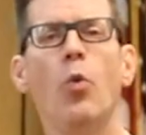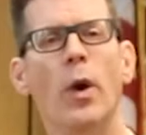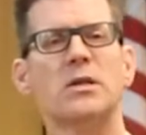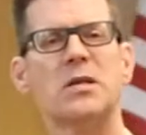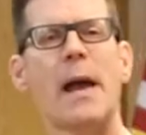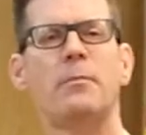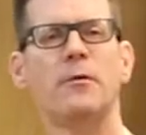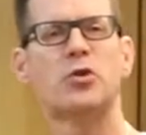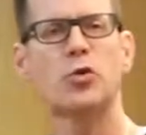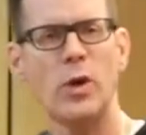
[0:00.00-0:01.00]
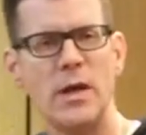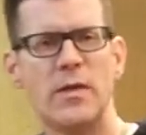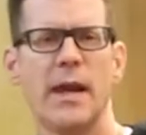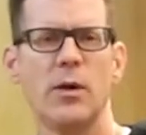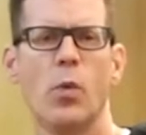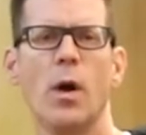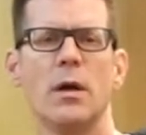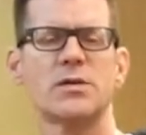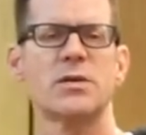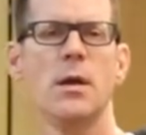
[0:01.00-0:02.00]
what type of tree that it
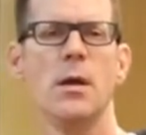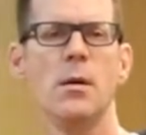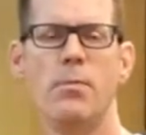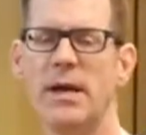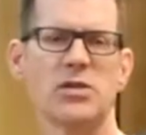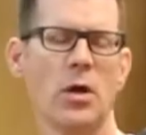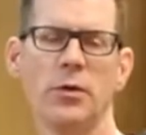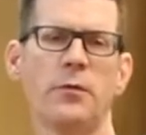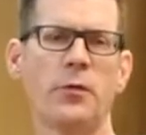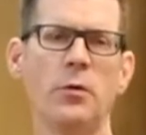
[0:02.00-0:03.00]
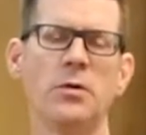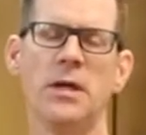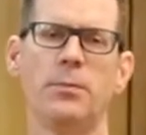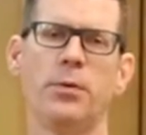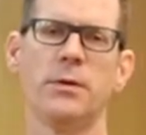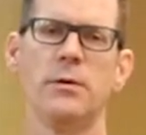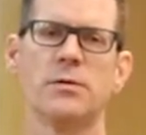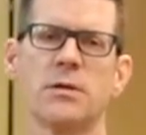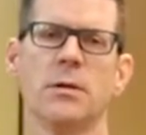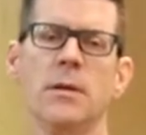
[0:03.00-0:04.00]
was based on the fruit that it
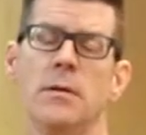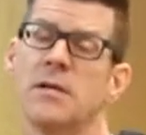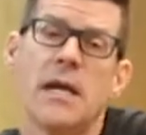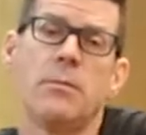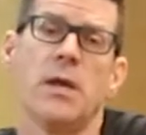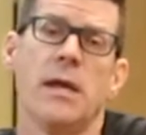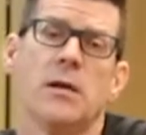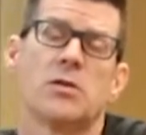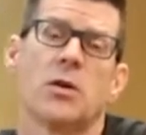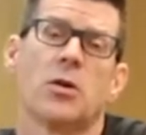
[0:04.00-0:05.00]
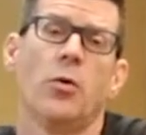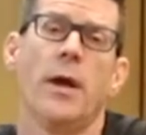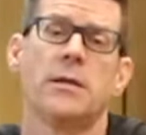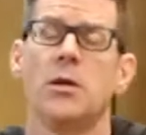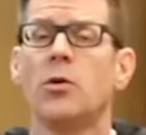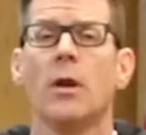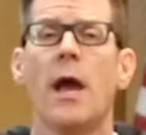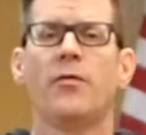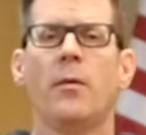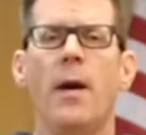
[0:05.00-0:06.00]
produced. The same thing is correct in your
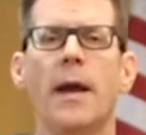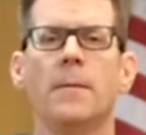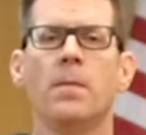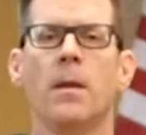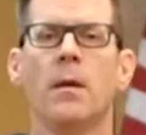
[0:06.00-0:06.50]
life or mine.